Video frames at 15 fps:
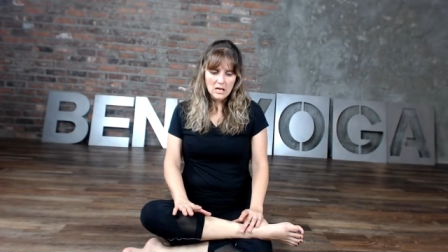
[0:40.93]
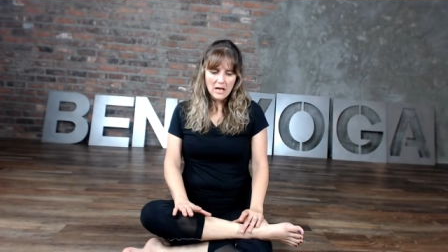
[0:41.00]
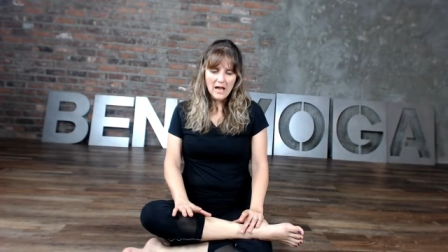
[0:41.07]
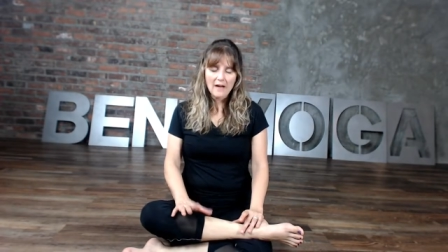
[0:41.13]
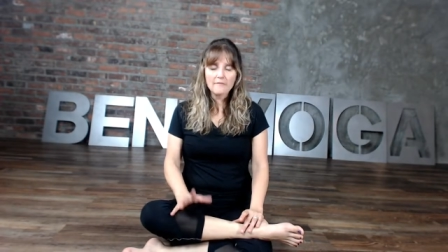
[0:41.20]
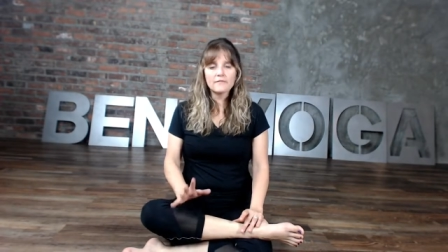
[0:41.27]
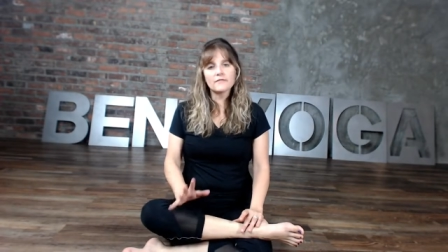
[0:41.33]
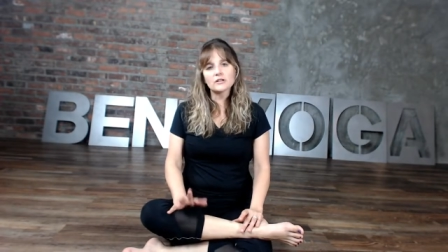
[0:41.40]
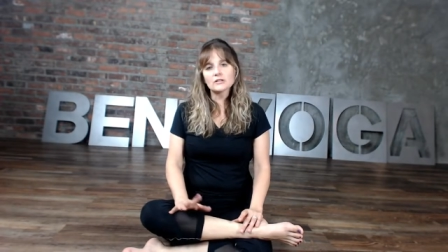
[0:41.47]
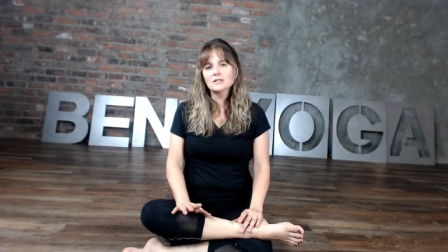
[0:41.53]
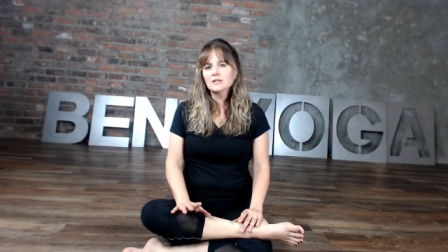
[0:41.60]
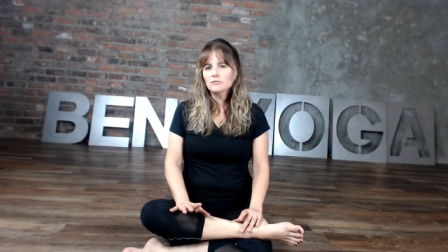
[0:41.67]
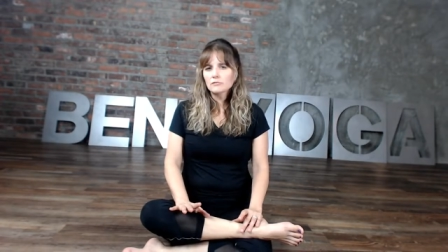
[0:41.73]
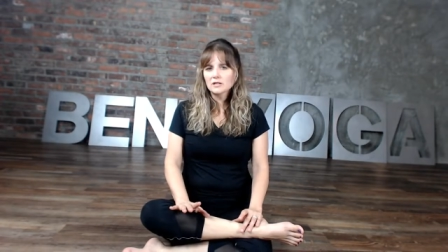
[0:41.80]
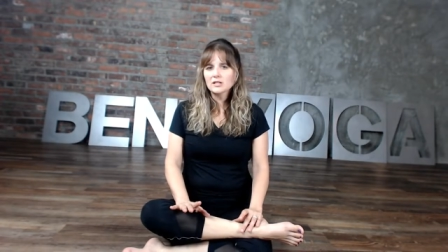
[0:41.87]
at
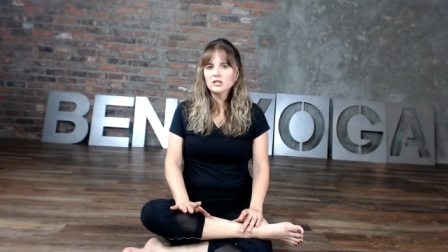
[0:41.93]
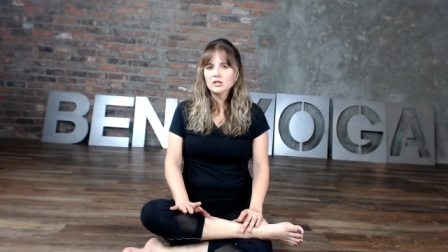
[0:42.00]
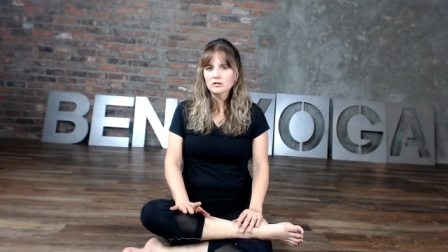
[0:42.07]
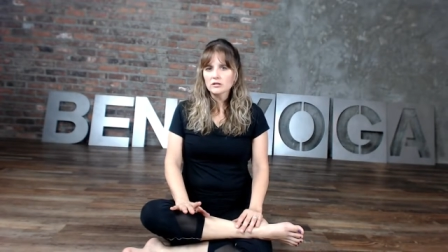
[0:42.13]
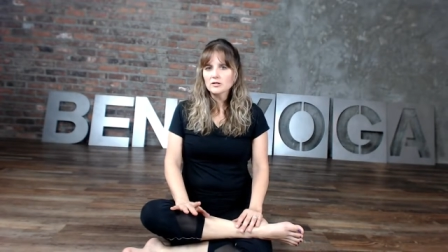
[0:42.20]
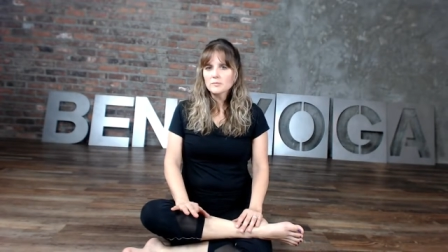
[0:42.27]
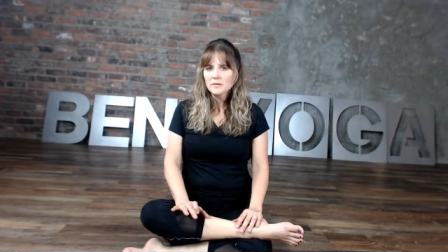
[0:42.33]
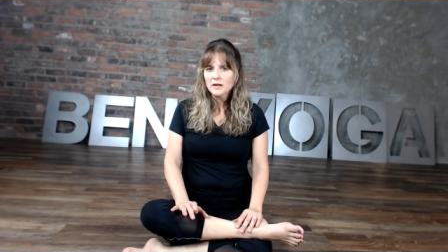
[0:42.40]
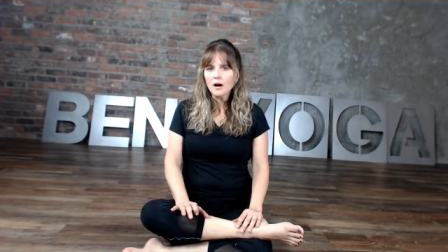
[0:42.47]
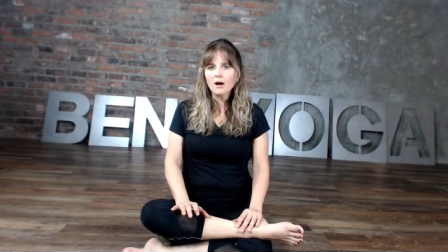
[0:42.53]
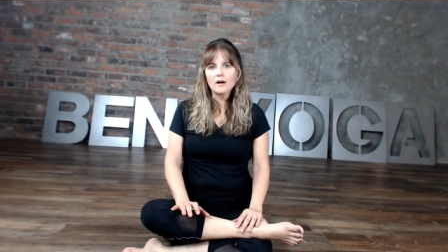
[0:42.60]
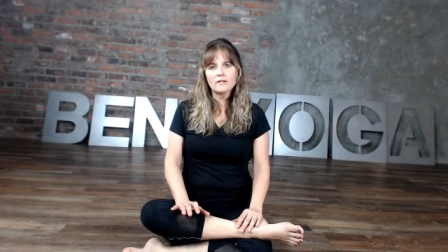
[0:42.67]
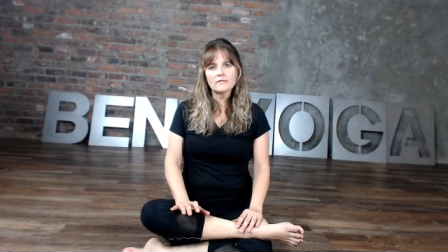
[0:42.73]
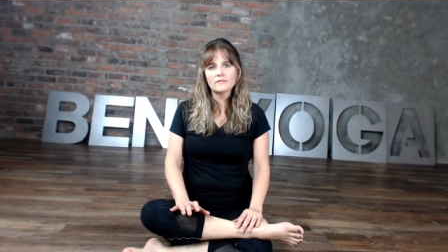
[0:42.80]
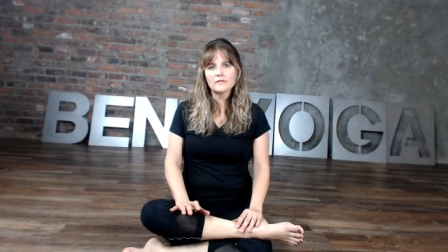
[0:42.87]
first it really turned me
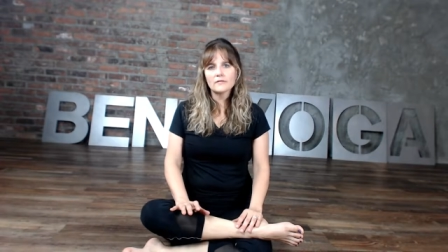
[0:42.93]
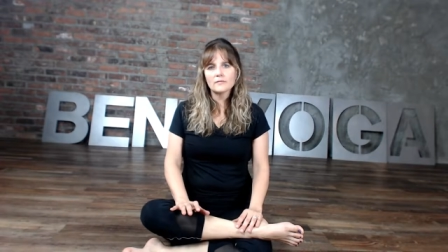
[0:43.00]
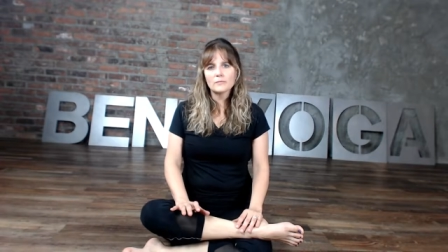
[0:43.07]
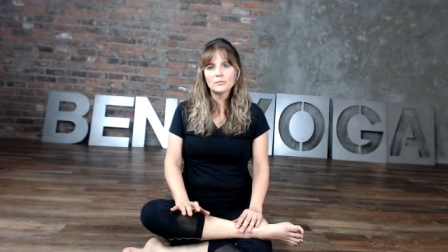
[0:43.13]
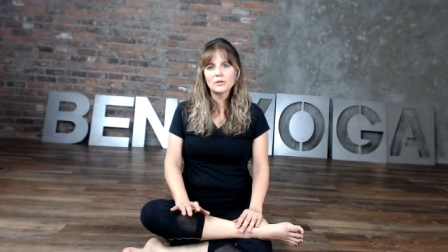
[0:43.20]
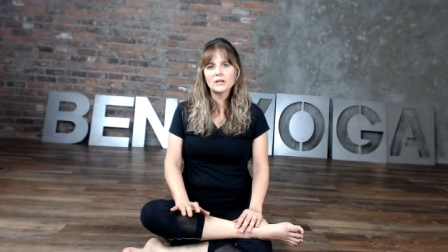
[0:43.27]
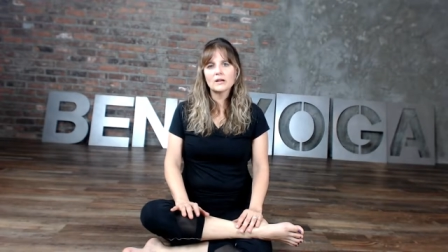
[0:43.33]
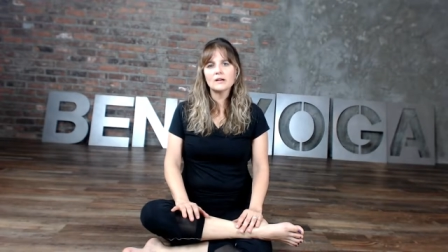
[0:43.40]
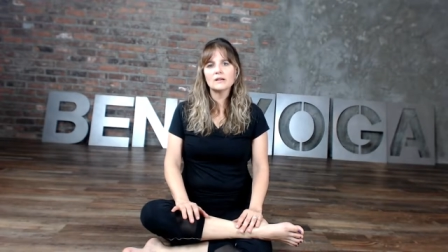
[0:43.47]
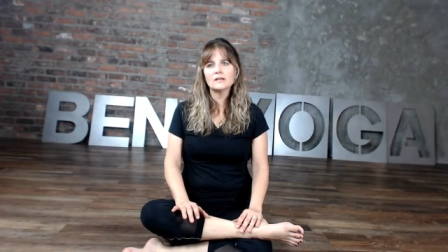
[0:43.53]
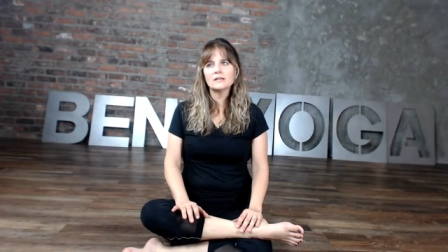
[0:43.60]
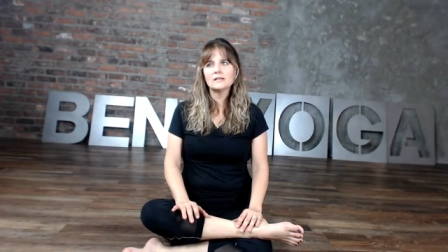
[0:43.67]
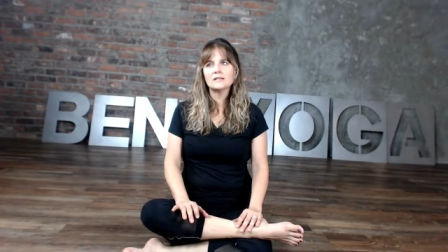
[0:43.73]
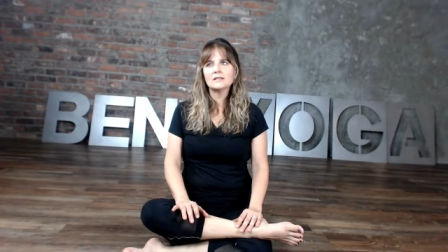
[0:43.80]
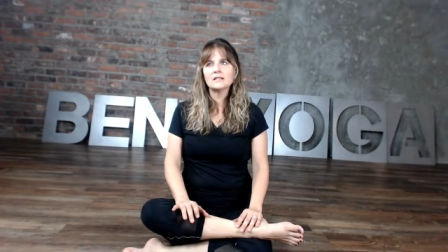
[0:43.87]
off
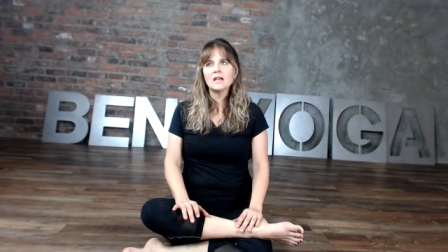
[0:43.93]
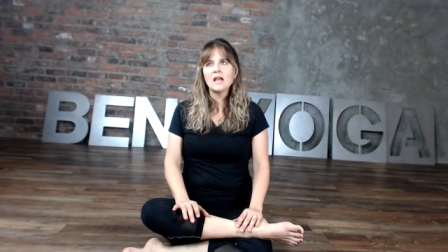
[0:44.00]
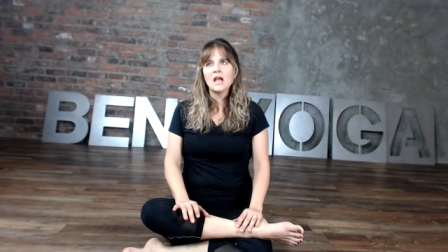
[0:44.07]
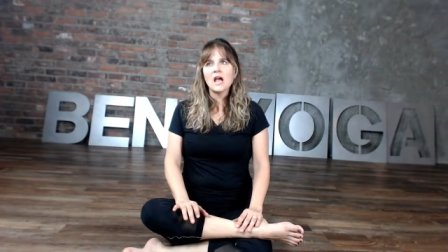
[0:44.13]
because